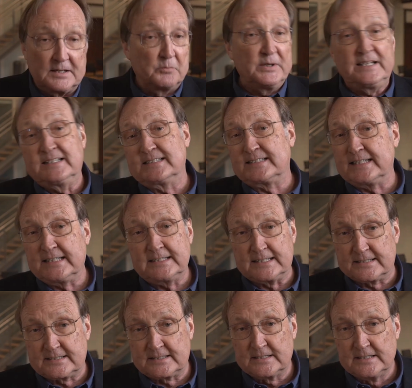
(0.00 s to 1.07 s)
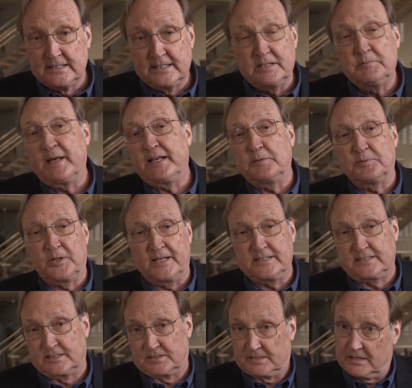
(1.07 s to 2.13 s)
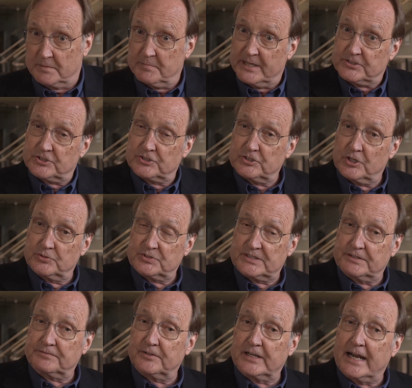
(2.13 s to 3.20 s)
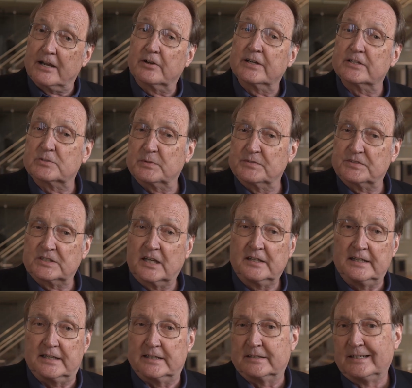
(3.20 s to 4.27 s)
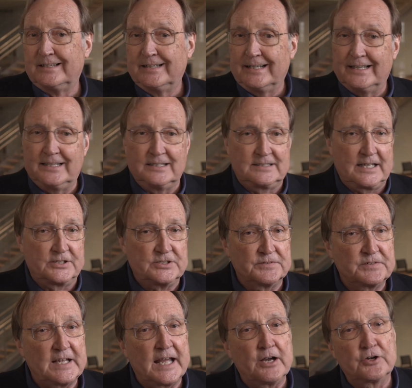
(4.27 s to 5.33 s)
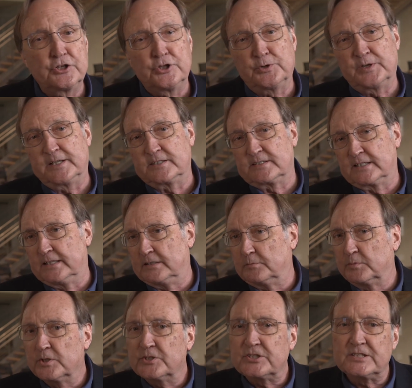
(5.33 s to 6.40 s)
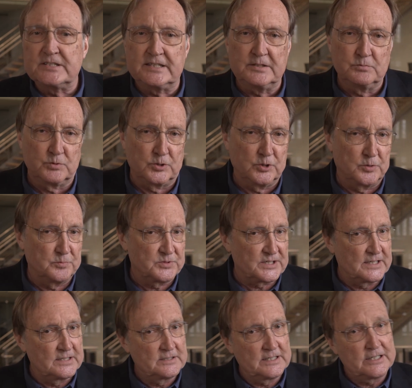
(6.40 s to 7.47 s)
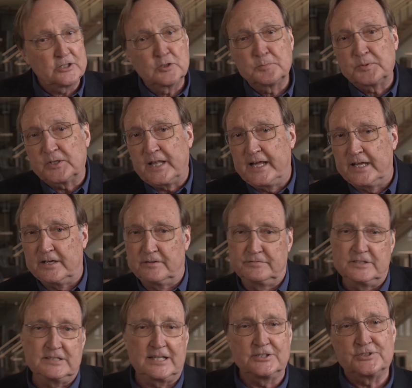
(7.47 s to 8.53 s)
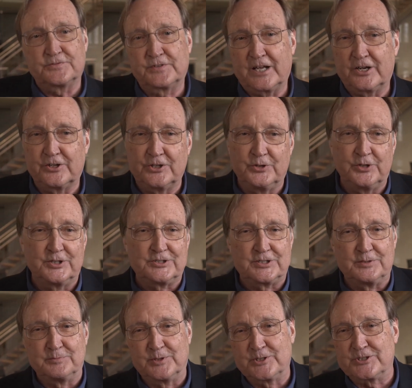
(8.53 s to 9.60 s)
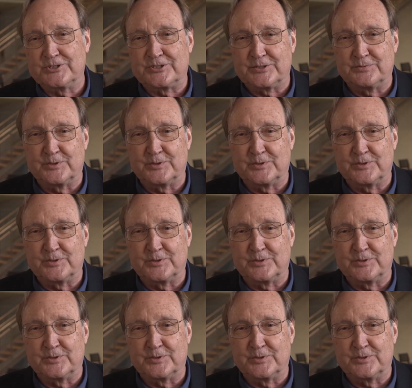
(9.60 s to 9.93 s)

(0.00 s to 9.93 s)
Now, we can see this in many places. I mentioned those different areas we've studied it in intensive care units, in emergency rooms, in the interplay of intensive care units and emergency